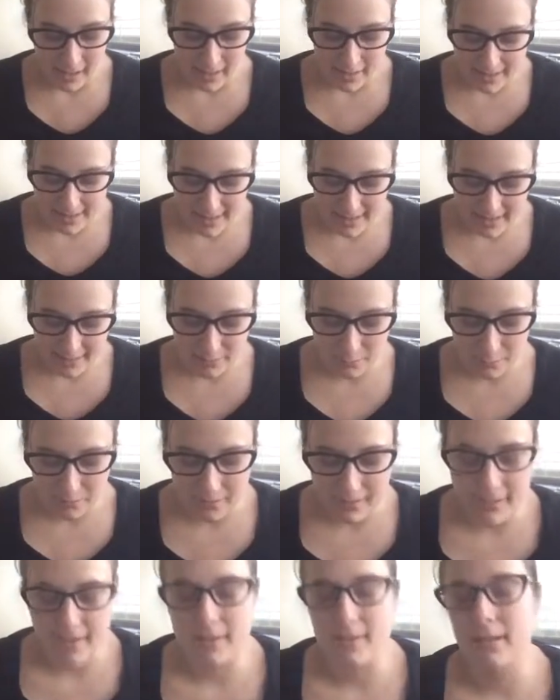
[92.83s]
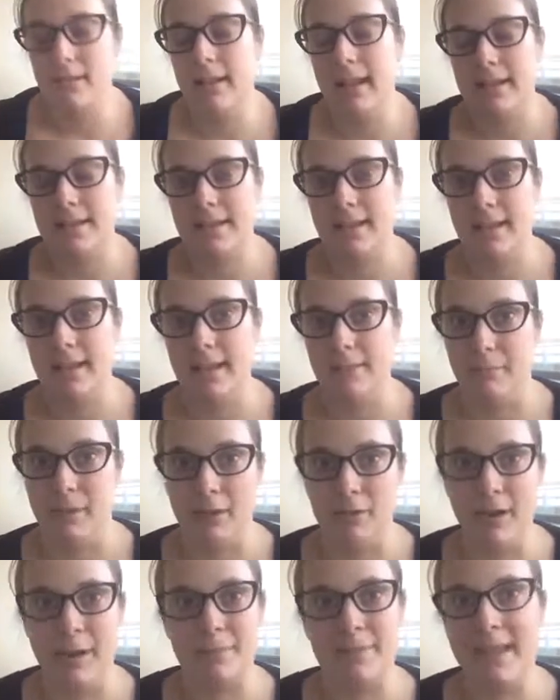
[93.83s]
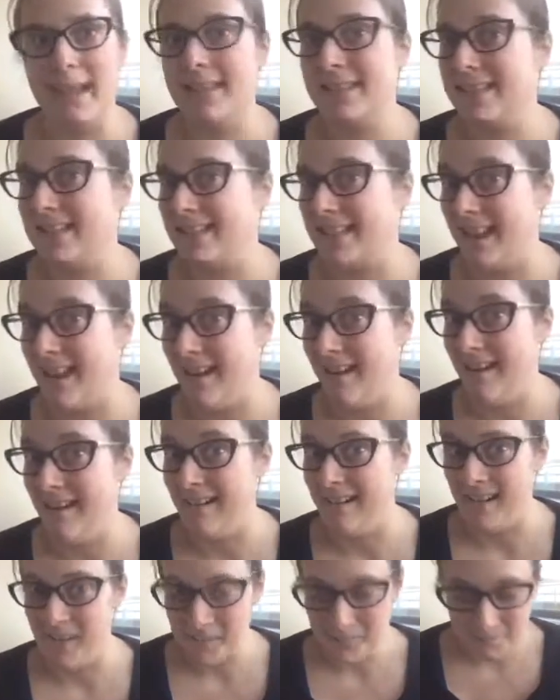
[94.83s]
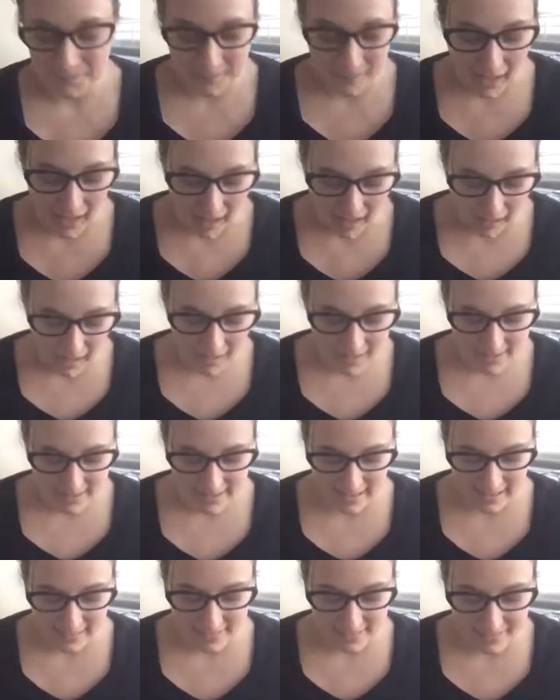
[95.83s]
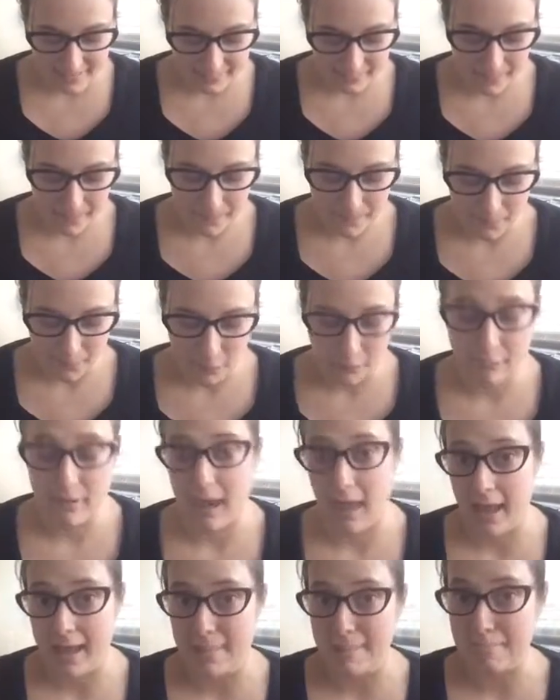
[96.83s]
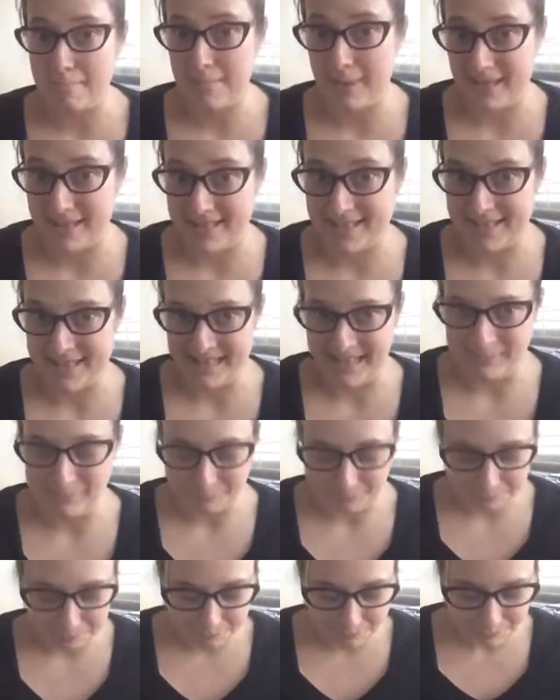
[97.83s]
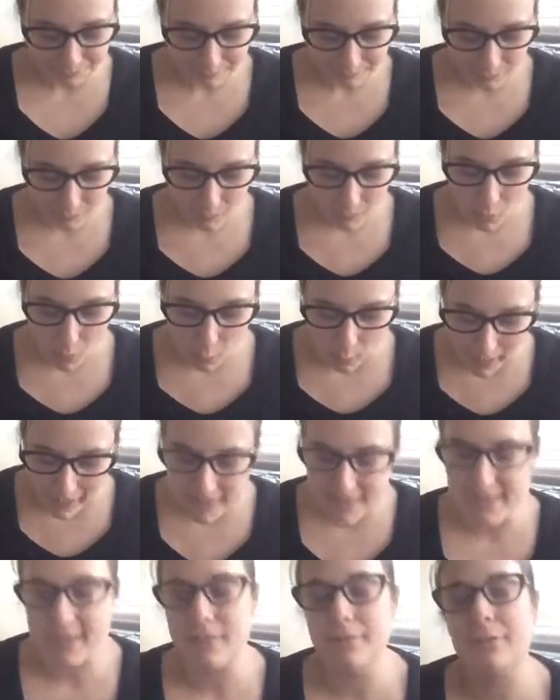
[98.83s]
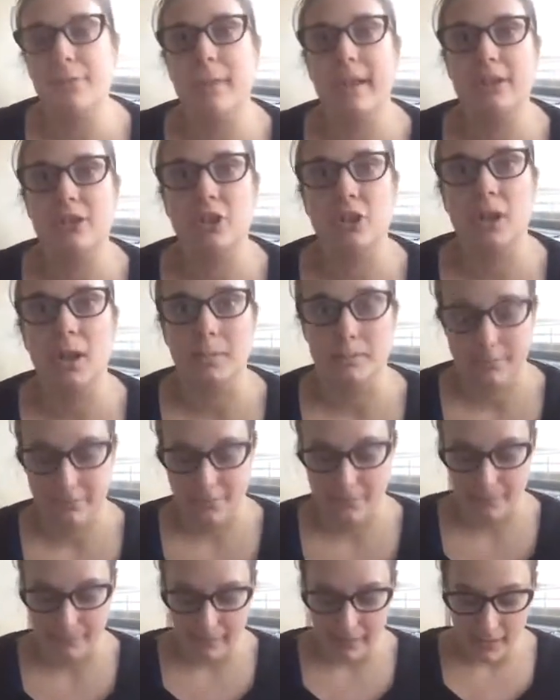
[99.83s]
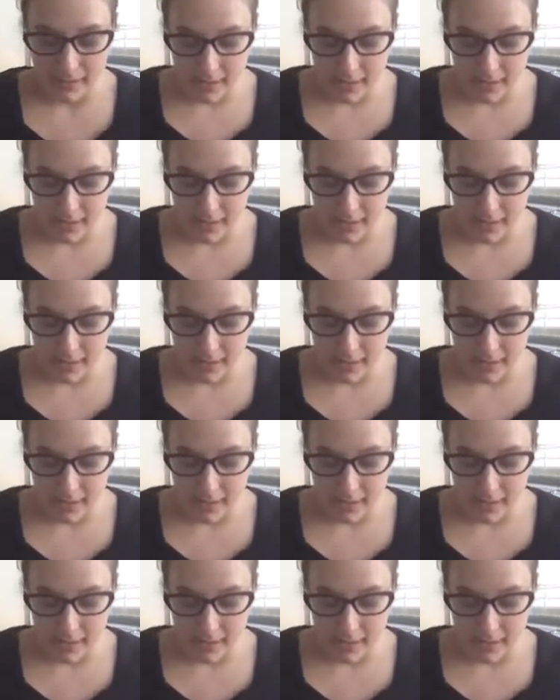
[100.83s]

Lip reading: The second one letter in my CRAP test is R. R stands for reliability. Where does the information come from?